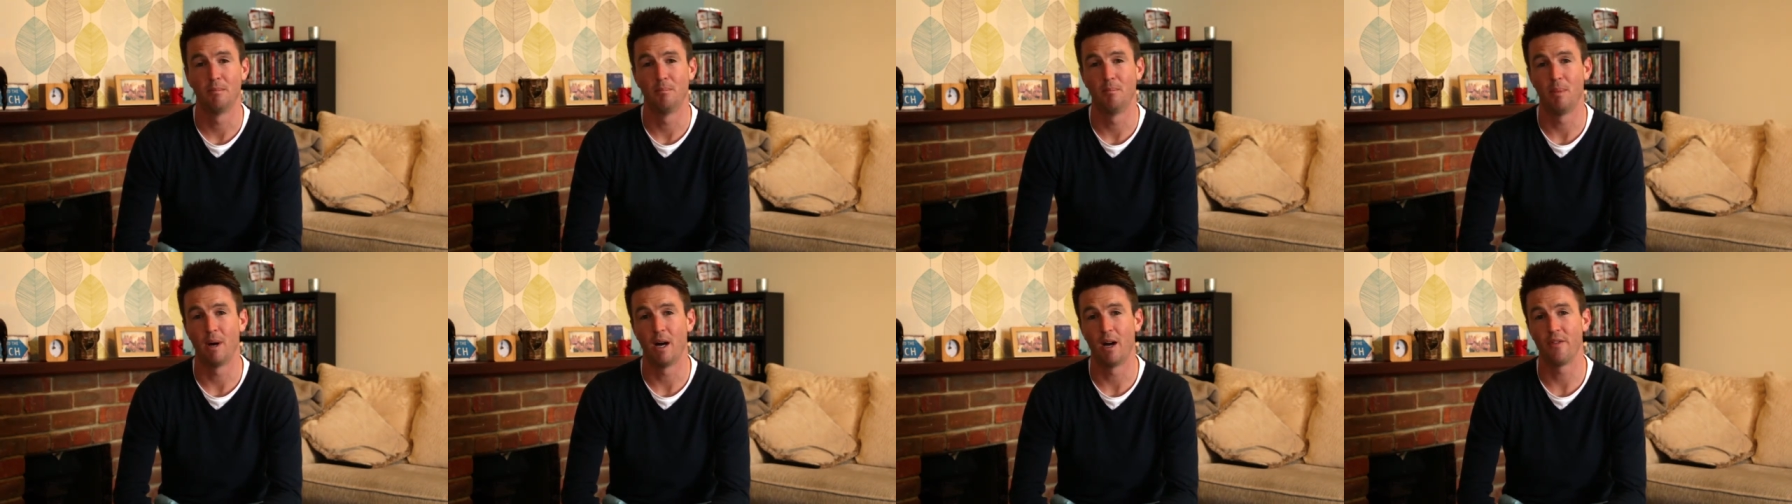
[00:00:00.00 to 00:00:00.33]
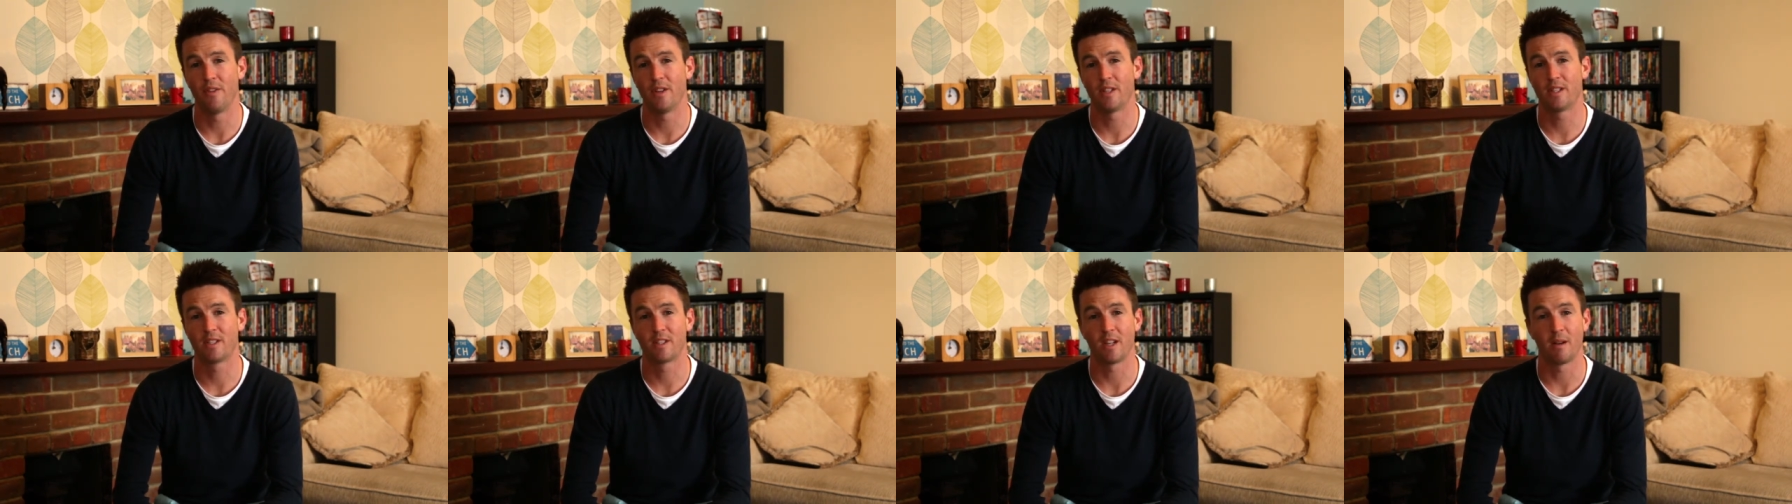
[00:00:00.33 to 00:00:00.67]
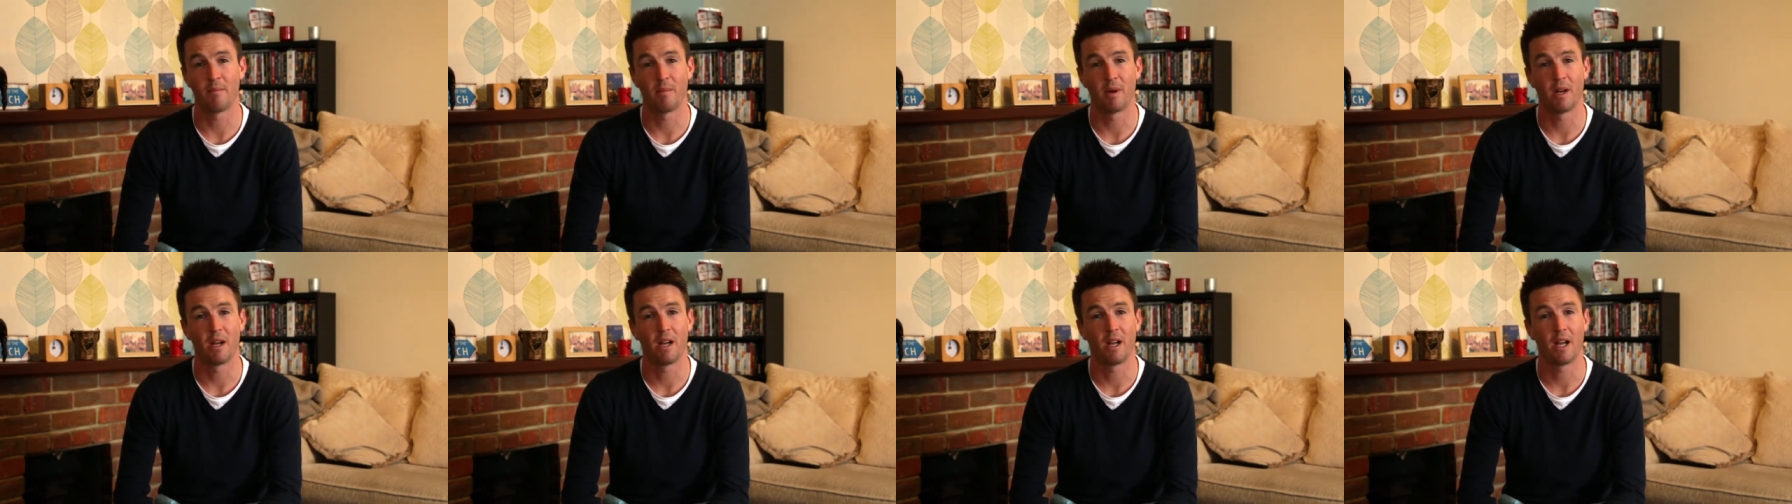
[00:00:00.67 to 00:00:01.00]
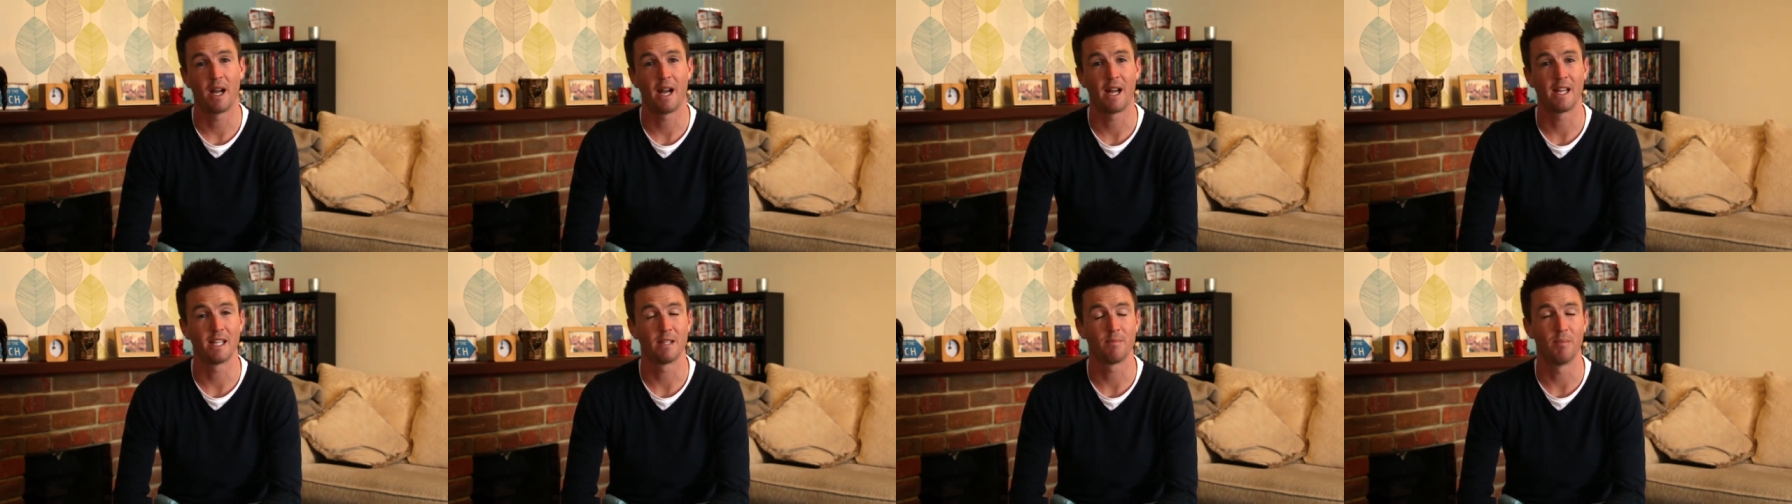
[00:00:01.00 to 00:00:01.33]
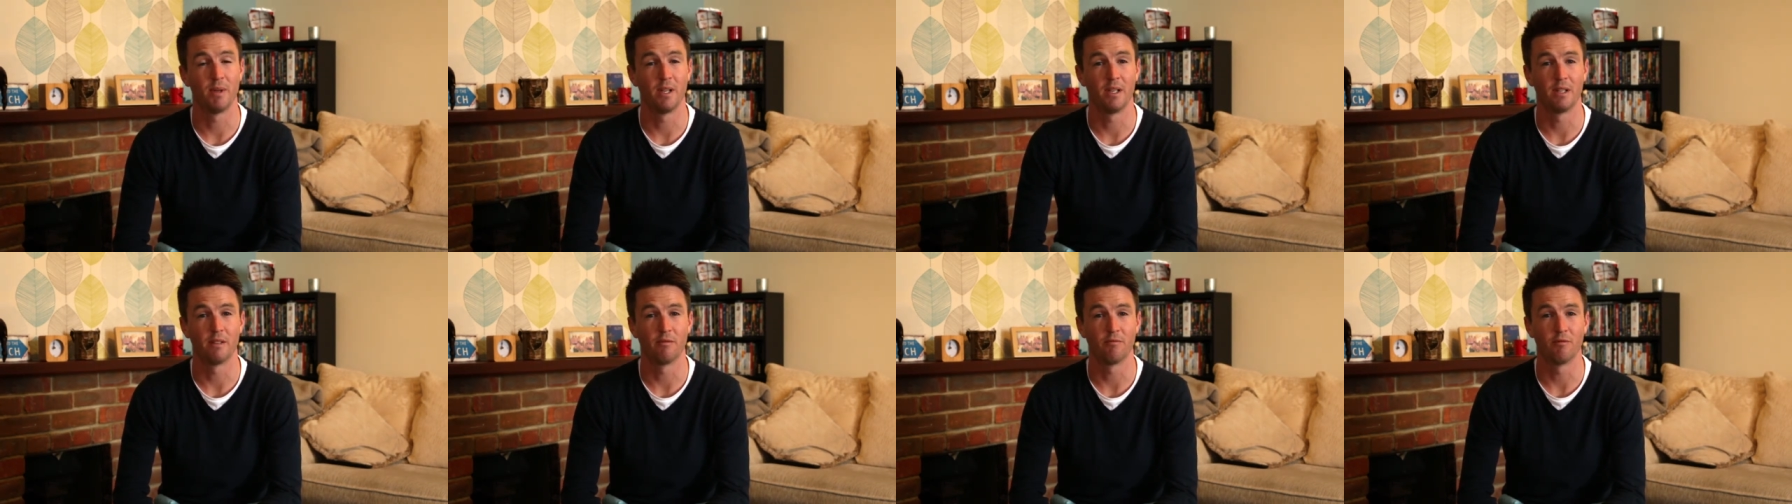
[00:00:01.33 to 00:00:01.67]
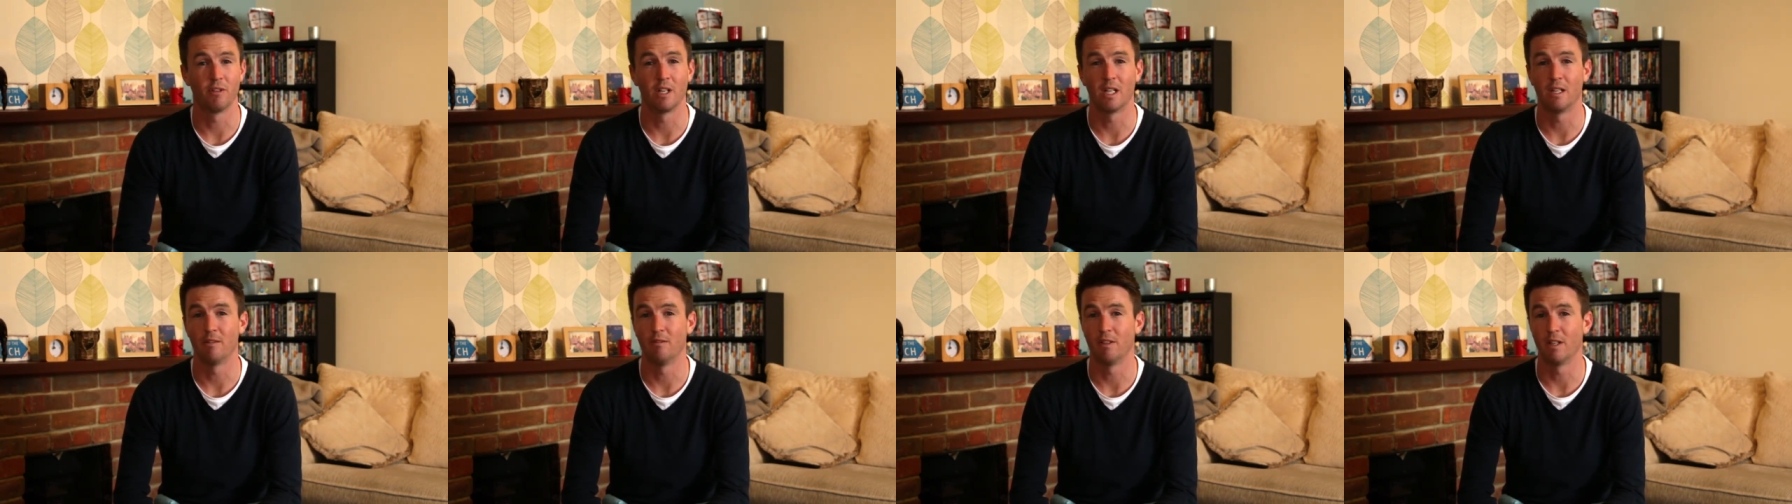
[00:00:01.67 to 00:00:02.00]
but this summer has been
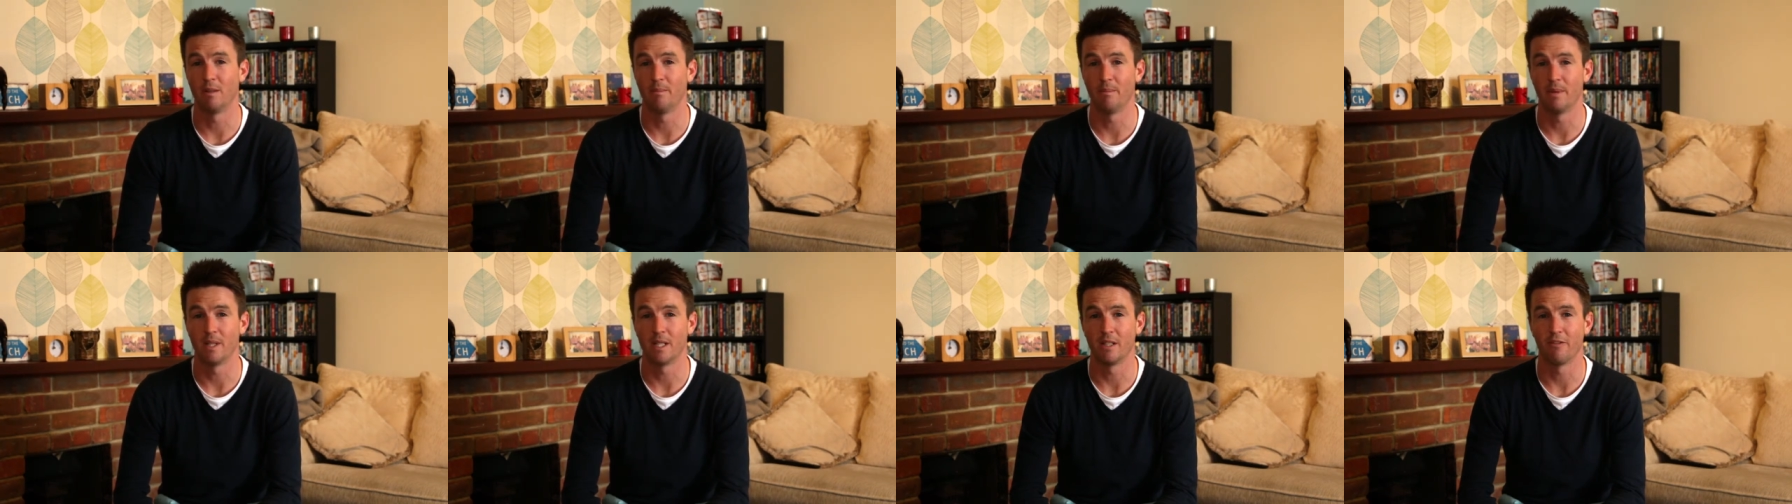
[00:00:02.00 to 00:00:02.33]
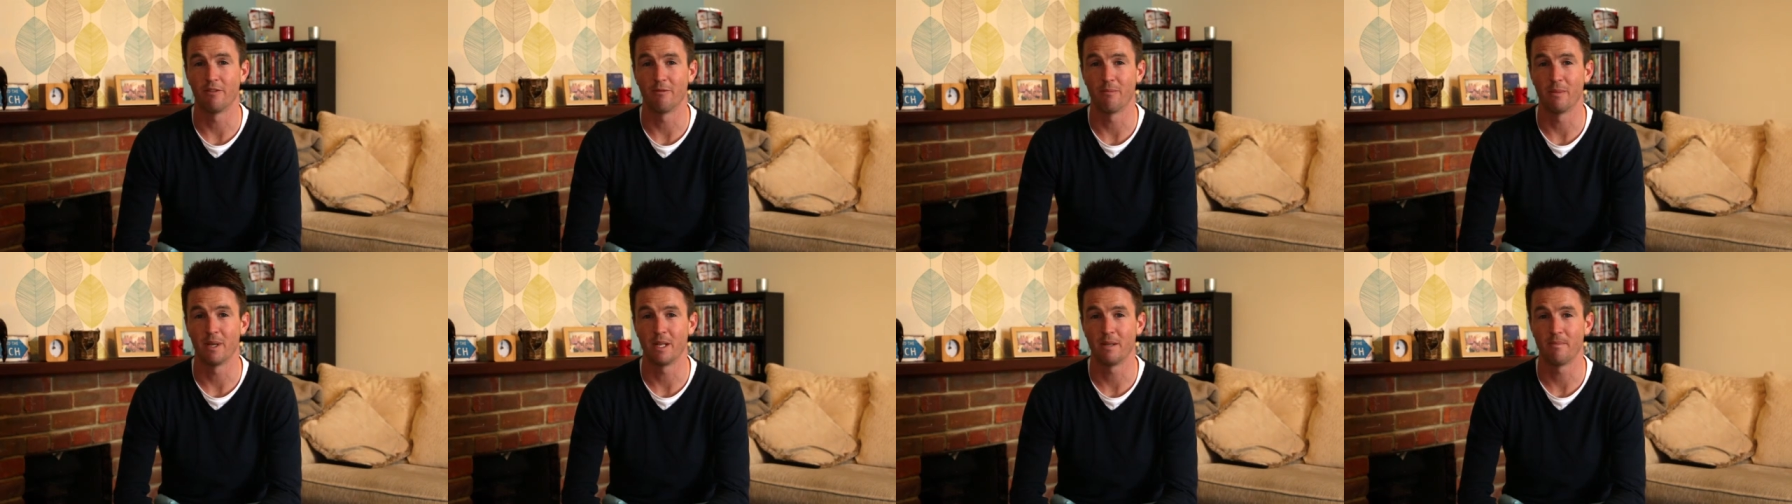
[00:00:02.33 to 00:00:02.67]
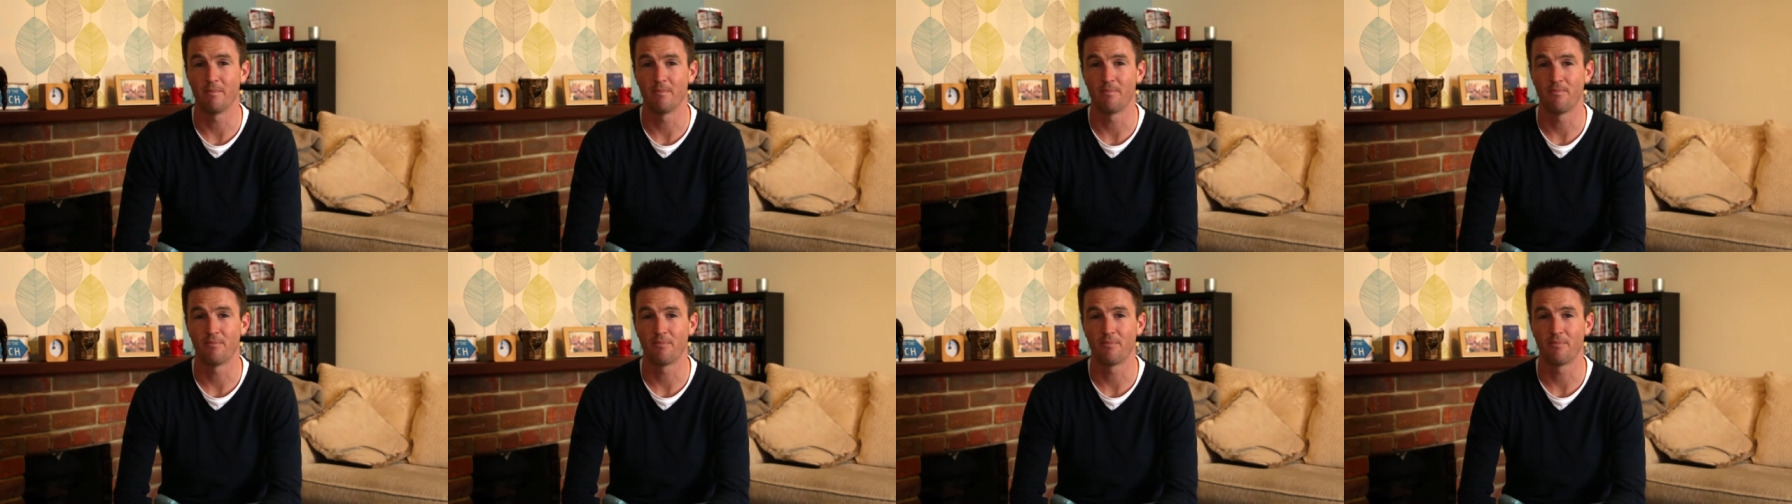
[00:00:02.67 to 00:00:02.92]
really, really busy for me.